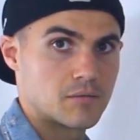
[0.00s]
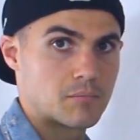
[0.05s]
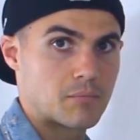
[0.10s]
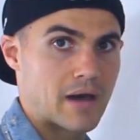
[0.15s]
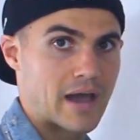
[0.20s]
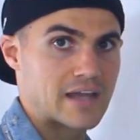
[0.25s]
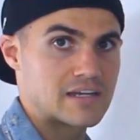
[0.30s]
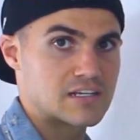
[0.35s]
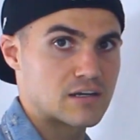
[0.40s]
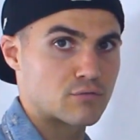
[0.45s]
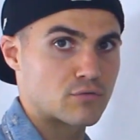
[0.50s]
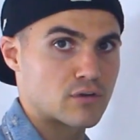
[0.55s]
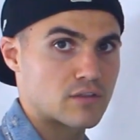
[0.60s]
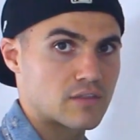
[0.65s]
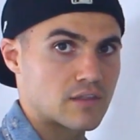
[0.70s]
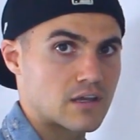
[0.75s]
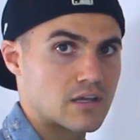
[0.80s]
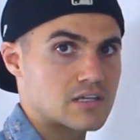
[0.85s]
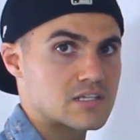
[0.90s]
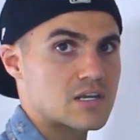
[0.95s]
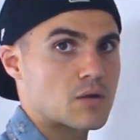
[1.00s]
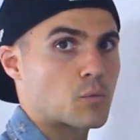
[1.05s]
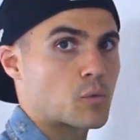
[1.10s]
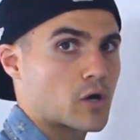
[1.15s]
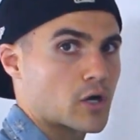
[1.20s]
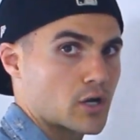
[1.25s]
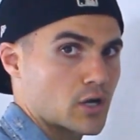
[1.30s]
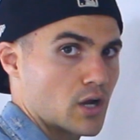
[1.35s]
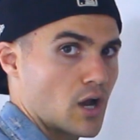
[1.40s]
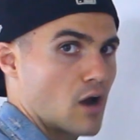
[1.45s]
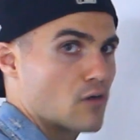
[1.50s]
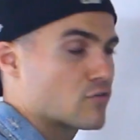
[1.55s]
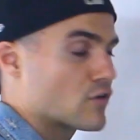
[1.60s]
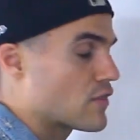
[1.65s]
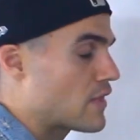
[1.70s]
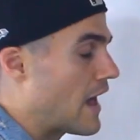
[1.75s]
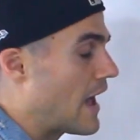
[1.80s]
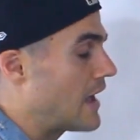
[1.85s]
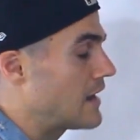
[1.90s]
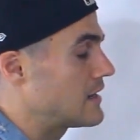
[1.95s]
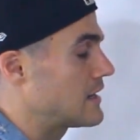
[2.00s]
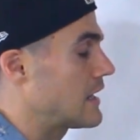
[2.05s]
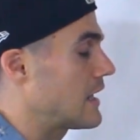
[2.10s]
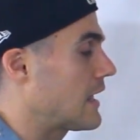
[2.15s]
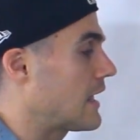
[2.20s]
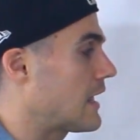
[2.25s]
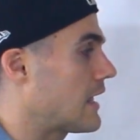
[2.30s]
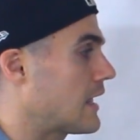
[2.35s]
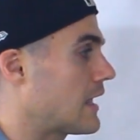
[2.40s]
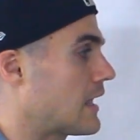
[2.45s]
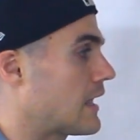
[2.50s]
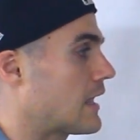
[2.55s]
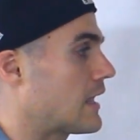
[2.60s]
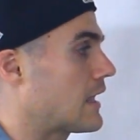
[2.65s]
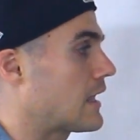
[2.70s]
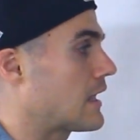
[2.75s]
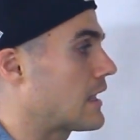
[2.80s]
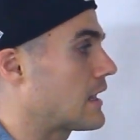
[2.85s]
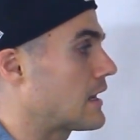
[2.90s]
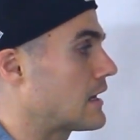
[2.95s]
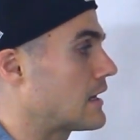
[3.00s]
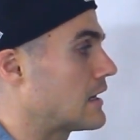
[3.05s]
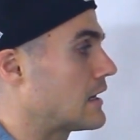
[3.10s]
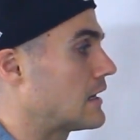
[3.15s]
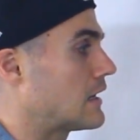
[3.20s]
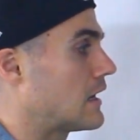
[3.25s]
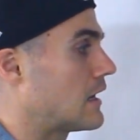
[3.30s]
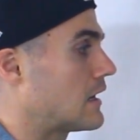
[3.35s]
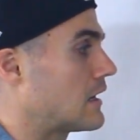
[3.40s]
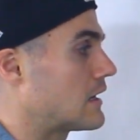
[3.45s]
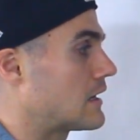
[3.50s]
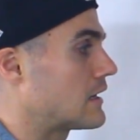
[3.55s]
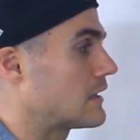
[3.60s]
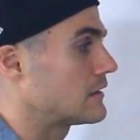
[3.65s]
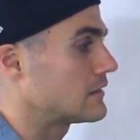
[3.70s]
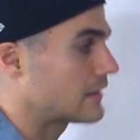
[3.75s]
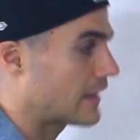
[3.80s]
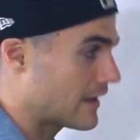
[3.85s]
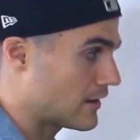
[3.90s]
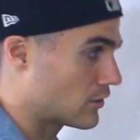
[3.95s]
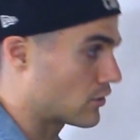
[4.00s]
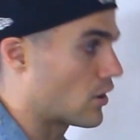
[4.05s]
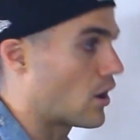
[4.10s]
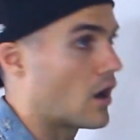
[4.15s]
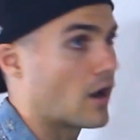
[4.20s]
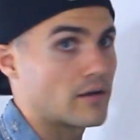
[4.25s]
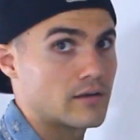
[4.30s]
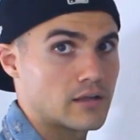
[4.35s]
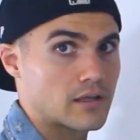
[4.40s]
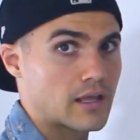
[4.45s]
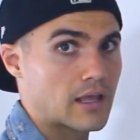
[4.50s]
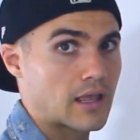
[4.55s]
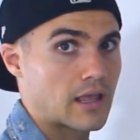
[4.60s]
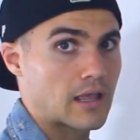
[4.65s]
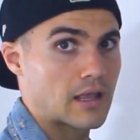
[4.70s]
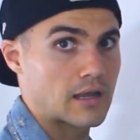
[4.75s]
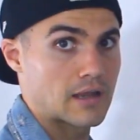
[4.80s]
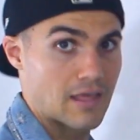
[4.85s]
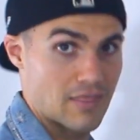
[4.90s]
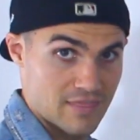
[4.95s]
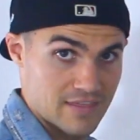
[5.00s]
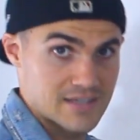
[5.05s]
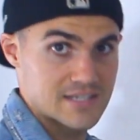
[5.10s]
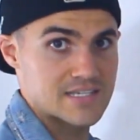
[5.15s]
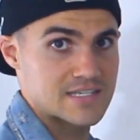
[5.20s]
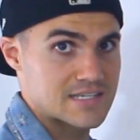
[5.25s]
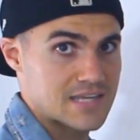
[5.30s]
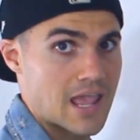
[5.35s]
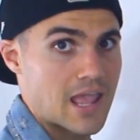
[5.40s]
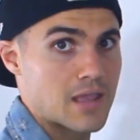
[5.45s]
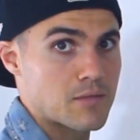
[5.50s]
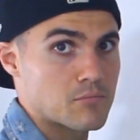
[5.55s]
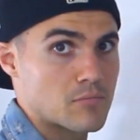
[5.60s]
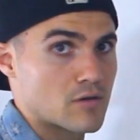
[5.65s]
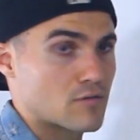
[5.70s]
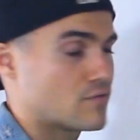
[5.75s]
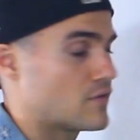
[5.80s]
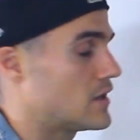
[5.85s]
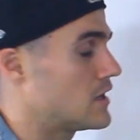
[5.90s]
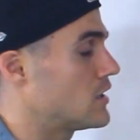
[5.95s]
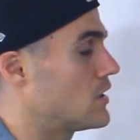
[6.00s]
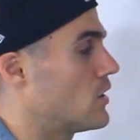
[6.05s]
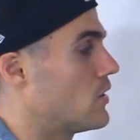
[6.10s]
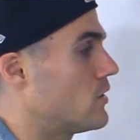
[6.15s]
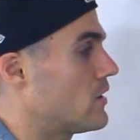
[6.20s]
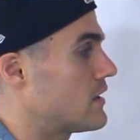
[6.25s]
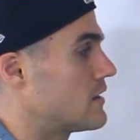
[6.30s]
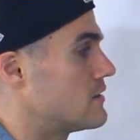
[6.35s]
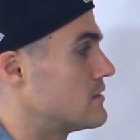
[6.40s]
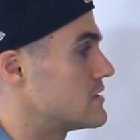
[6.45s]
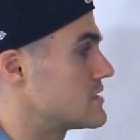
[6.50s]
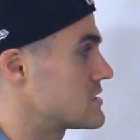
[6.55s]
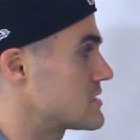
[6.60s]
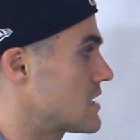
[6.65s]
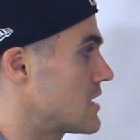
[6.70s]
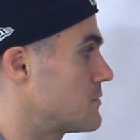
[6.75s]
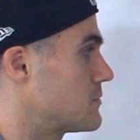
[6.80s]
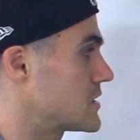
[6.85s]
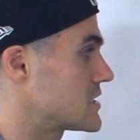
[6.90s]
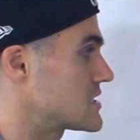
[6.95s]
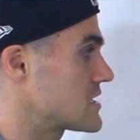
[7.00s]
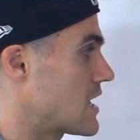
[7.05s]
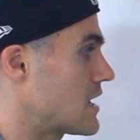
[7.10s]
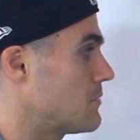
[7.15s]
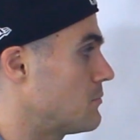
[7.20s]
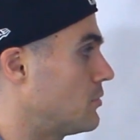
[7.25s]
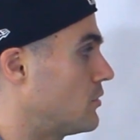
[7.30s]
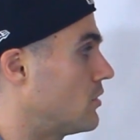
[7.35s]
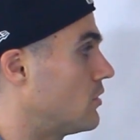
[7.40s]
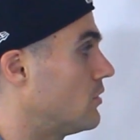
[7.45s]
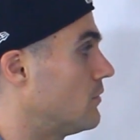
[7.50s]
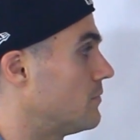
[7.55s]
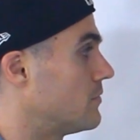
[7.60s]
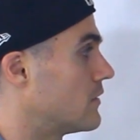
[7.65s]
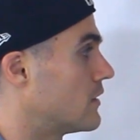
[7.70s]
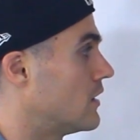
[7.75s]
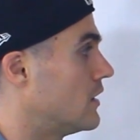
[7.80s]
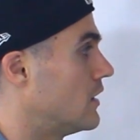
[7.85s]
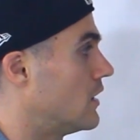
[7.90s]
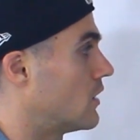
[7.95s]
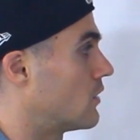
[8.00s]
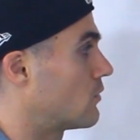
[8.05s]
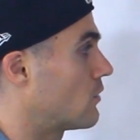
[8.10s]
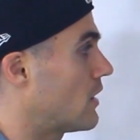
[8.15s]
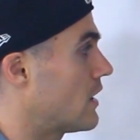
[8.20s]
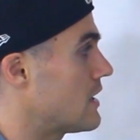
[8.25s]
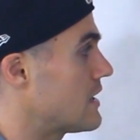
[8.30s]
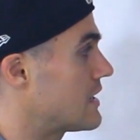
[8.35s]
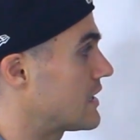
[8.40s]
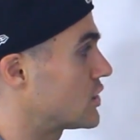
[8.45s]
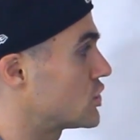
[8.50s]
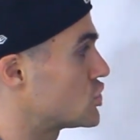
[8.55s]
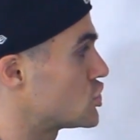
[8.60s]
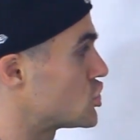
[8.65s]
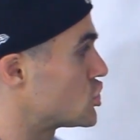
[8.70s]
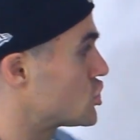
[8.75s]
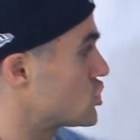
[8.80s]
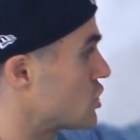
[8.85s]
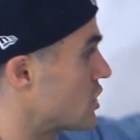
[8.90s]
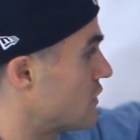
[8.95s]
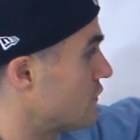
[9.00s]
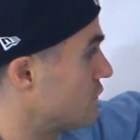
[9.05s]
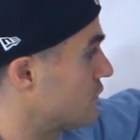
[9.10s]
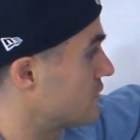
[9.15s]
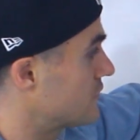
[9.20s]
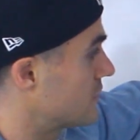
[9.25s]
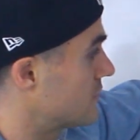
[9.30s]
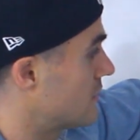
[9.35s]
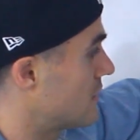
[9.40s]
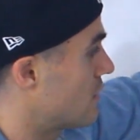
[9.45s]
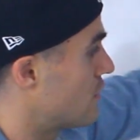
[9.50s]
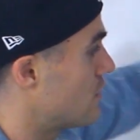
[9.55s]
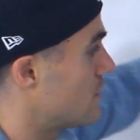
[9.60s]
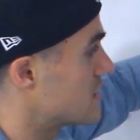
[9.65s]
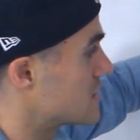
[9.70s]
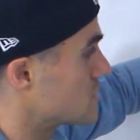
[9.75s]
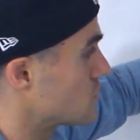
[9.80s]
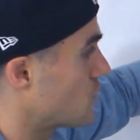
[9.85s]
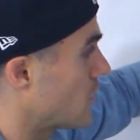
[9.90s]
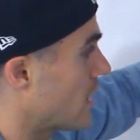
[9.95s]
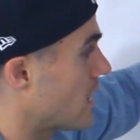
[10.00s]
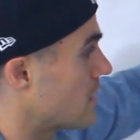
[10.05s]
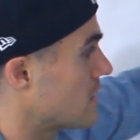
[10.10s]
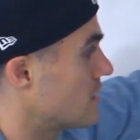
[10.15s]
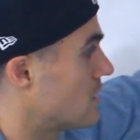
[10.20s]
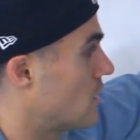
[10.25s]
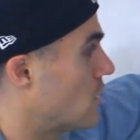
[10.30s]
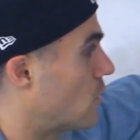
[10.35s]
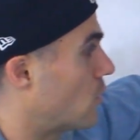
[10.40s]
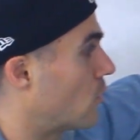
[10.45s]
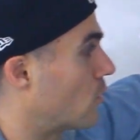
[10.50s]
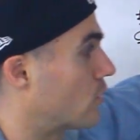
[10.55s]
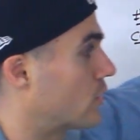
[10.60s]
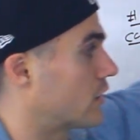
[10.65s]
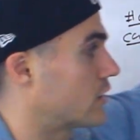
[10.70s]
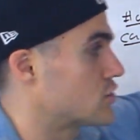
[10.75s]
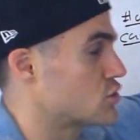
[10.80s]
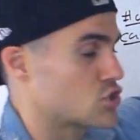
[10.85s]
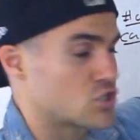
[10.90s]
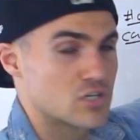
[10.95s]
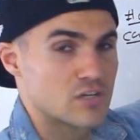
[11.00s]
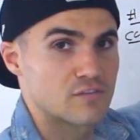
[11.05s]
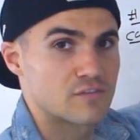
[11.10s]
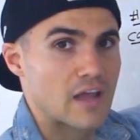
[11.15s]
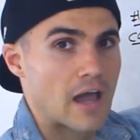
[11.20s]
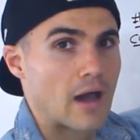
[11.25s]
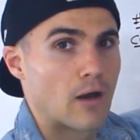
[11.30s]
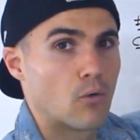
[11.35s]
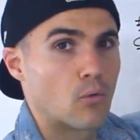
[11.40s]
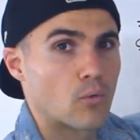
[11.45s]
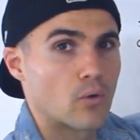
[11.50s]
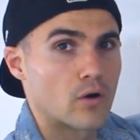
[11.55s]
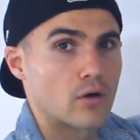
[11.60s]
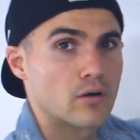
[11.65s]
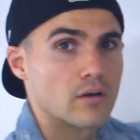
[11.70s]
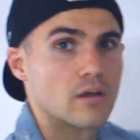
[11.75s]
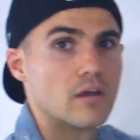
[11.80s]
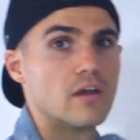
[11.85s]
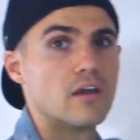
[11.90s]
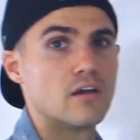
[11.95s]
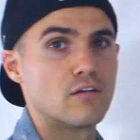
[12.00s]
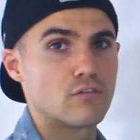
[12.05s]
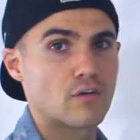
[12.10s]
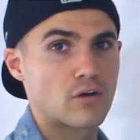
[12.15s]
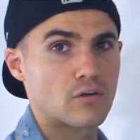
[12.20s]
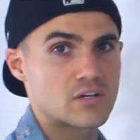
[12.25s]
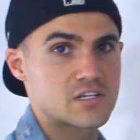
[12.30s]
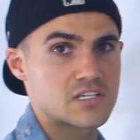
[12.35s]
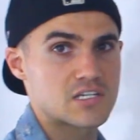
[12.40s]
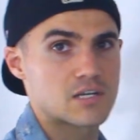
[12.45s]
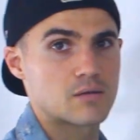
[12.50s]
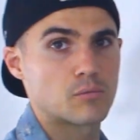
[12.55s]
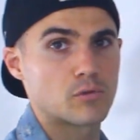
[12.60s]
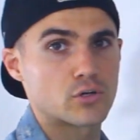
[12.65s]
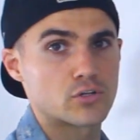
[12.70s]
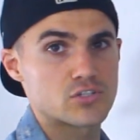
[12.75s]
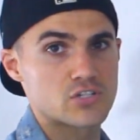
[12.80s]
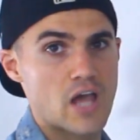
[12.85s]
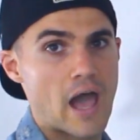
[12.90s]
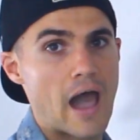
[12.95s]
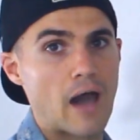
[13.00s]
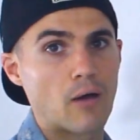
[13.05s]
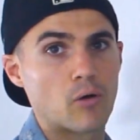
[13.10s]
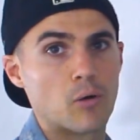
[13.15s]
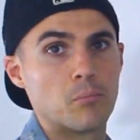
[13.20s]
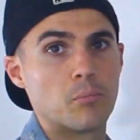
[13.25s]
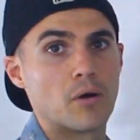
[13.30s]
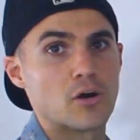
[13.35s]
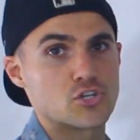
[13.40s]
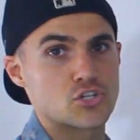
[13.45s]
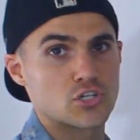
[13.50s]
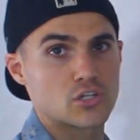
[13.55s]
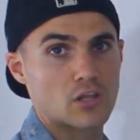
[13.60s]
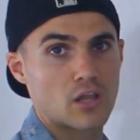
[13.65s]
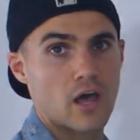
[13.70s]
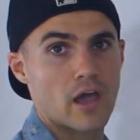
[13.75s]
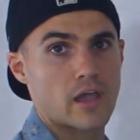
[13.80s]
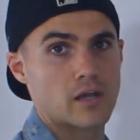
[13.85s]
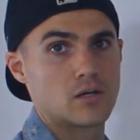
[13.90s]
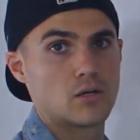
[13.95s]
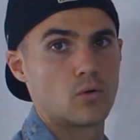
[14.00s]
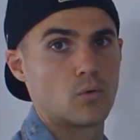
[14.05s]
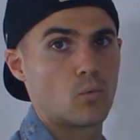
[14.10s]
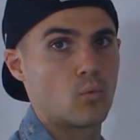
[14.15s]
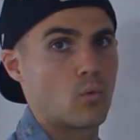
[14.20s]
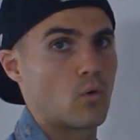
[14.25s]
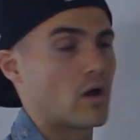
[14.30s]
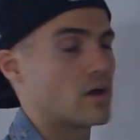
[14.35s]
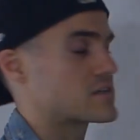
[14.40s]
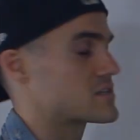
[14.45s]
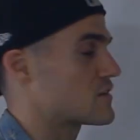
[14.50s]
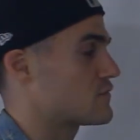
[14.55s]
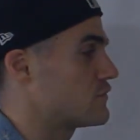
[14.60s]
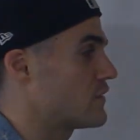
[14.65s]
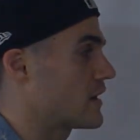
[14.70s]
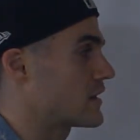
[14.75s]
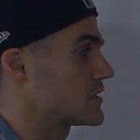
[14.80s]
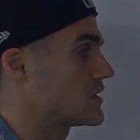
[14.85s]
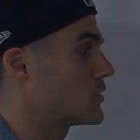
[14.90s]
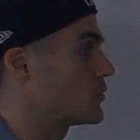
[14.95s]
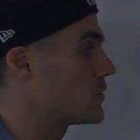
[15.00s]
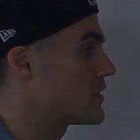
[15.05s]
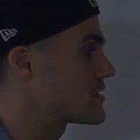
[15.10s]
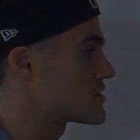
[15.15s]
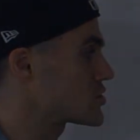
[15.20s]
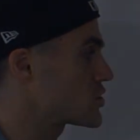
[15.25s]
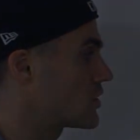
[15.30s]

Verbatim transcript: by different things, and we're going to cover that in uh, later on in this same video in this same example. Right, it could shift this way or it could shift outward very similar to how a budget line was affected with